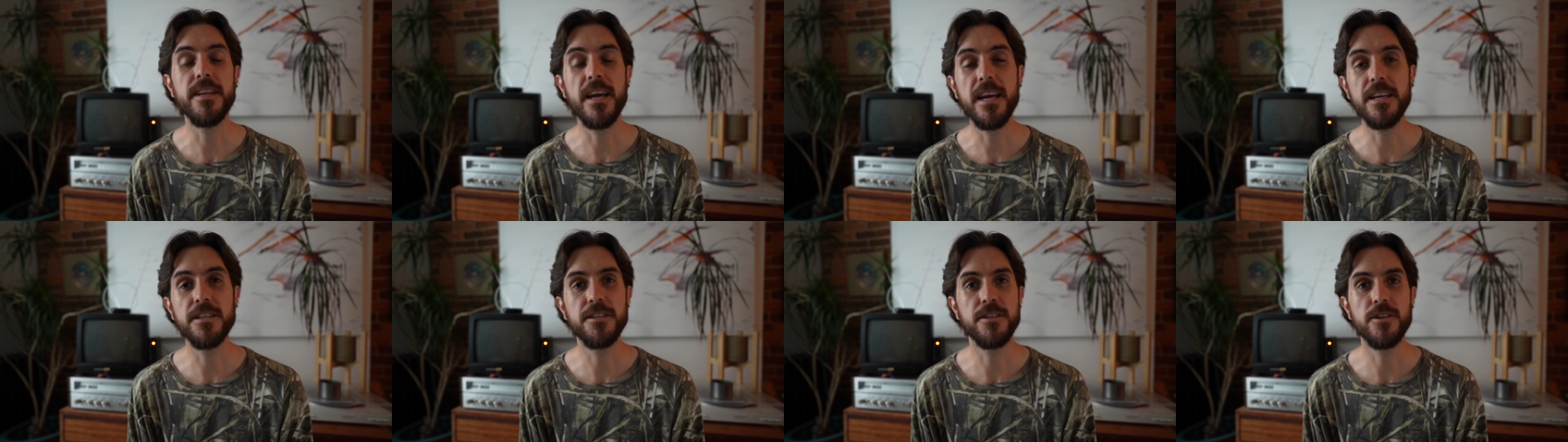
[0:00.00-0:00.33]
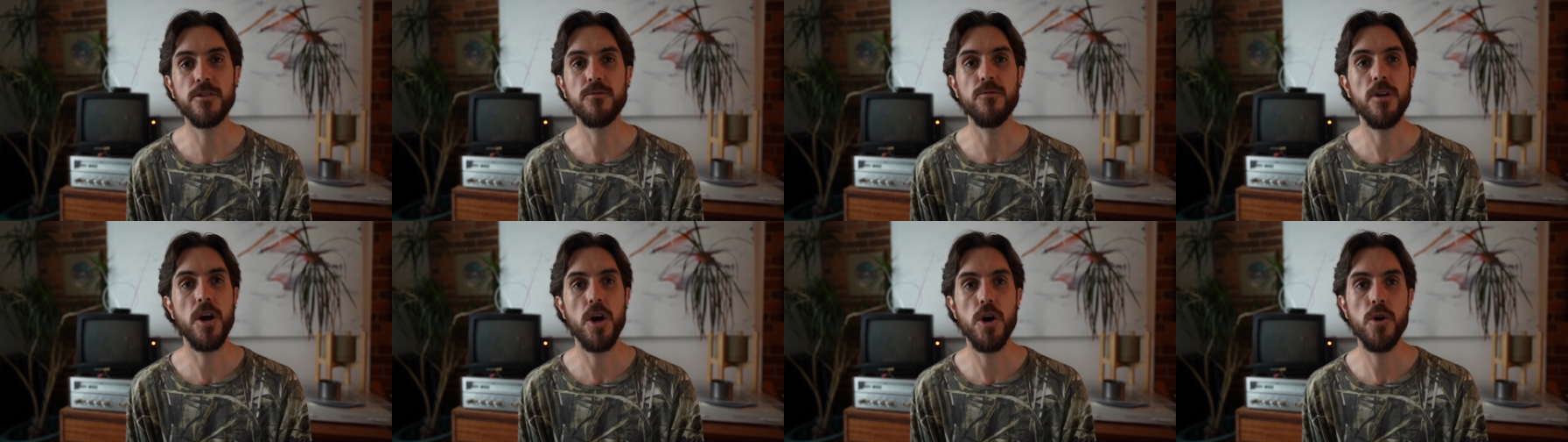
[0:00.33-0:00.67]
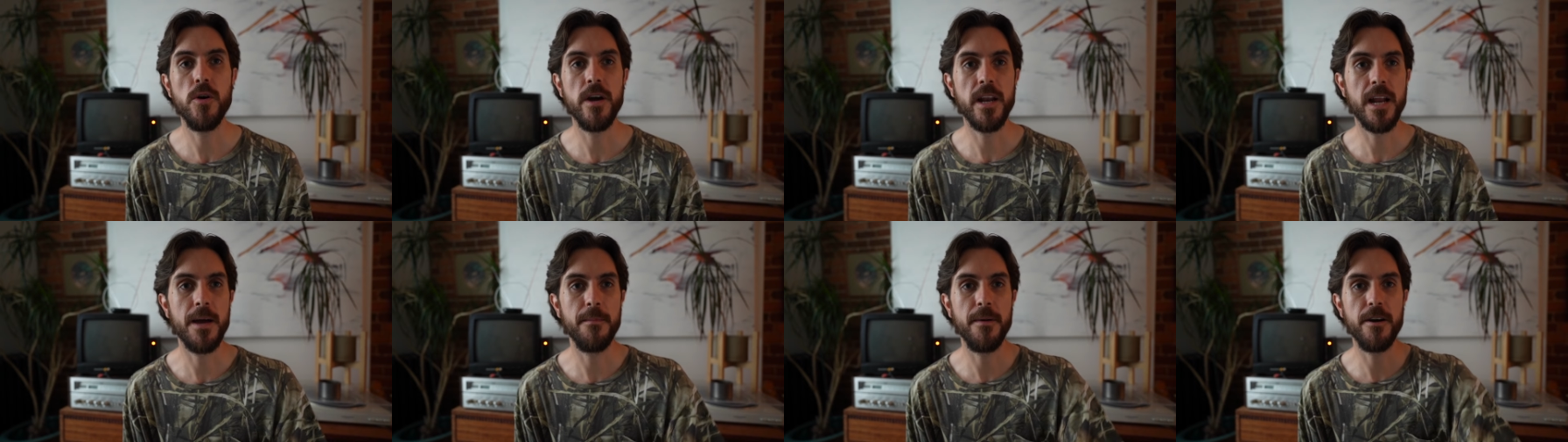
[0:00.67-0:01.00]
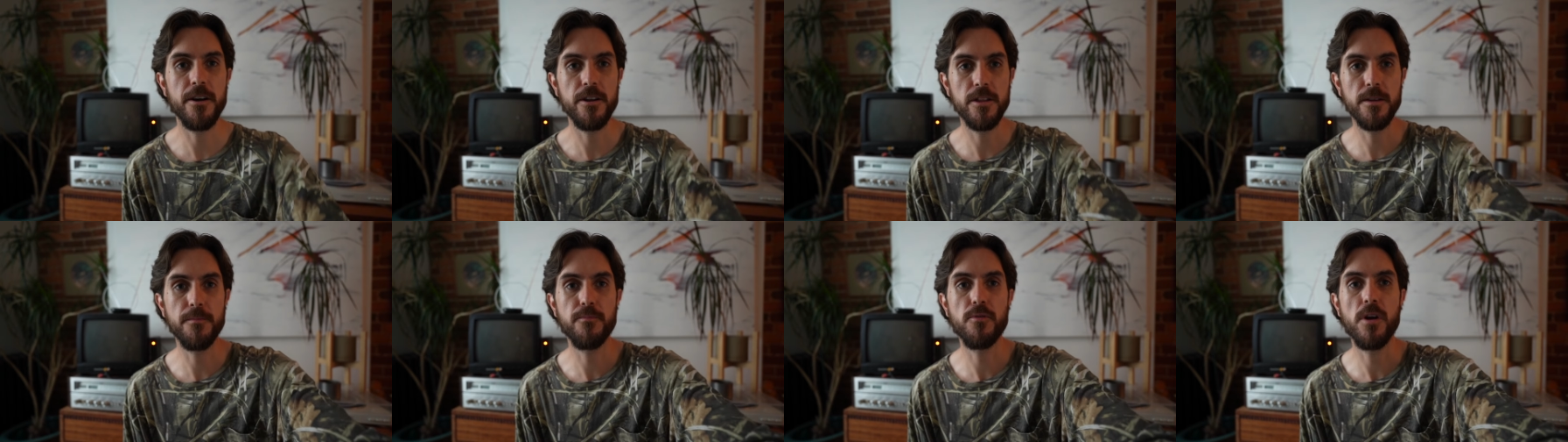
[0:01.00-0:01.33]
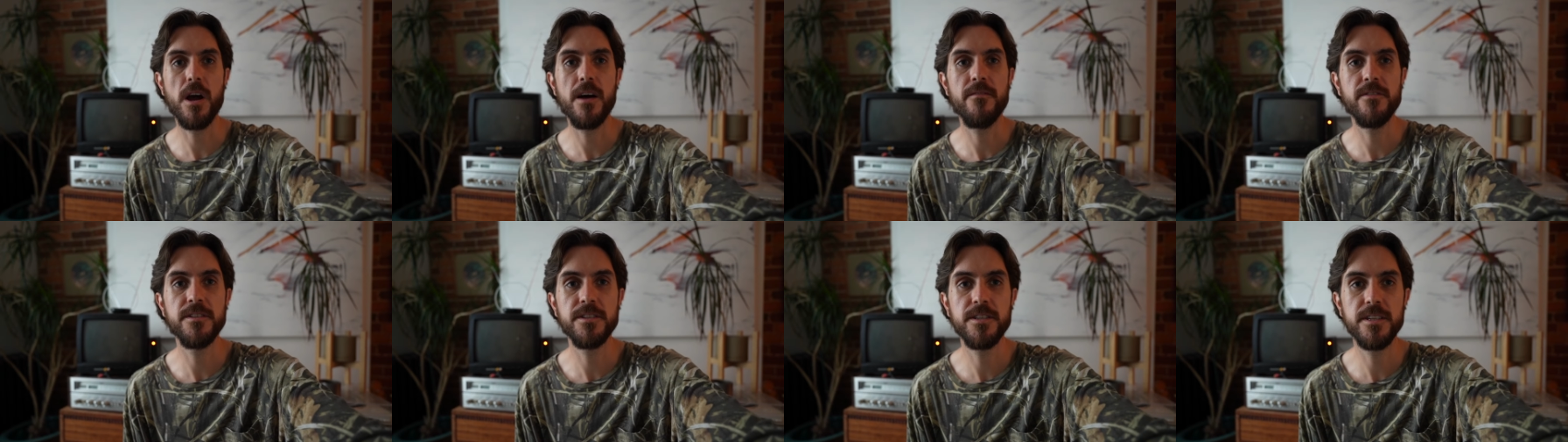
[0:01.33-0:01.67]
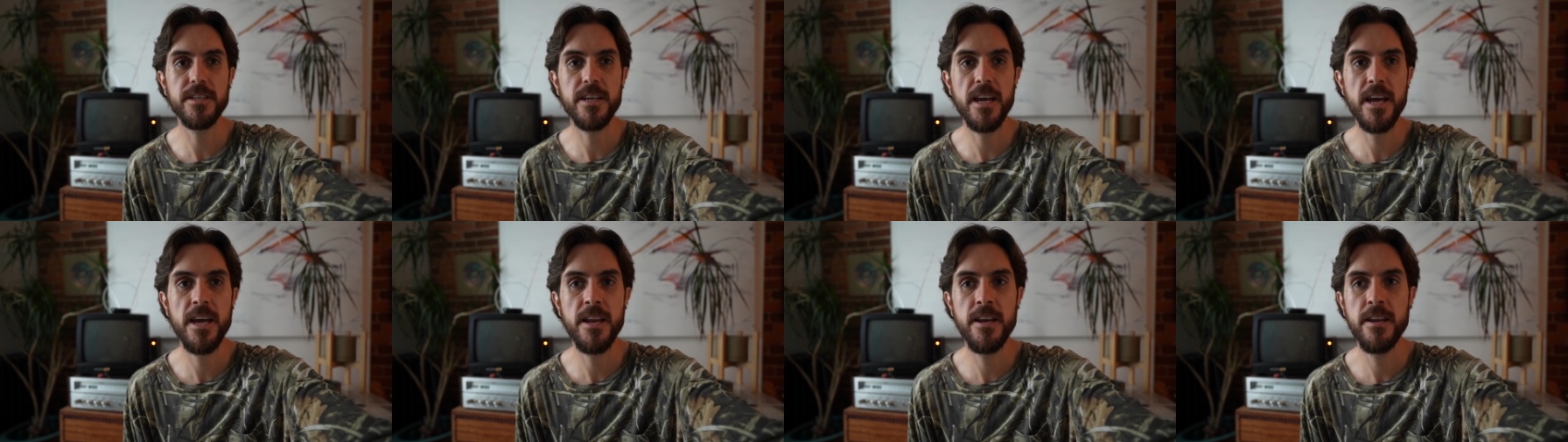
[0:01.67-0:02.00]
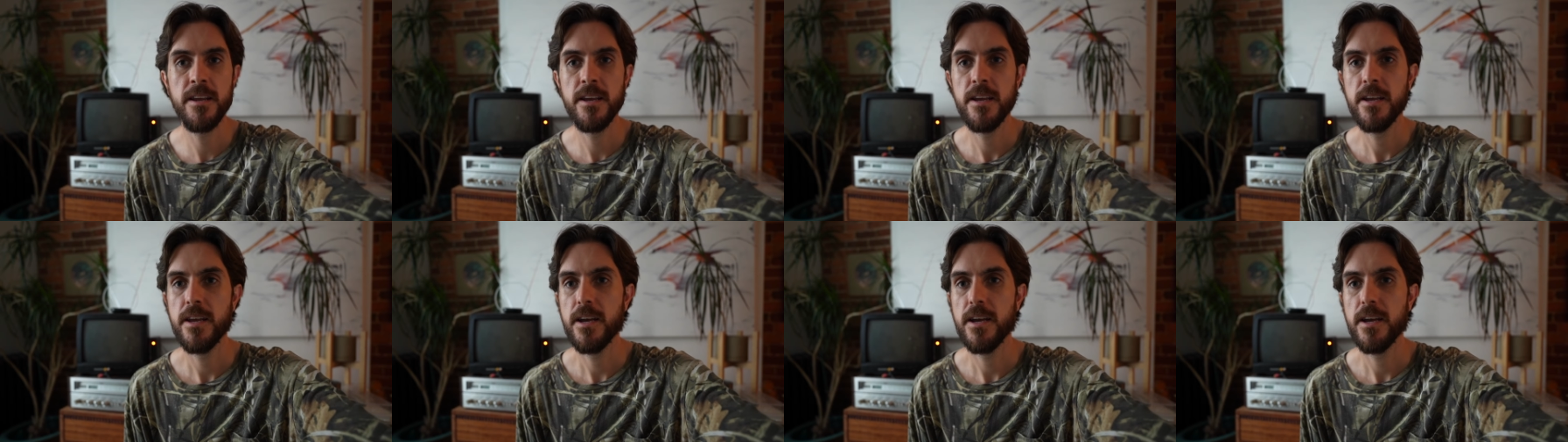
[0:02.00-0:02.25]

days in a row and I'm out of the province again.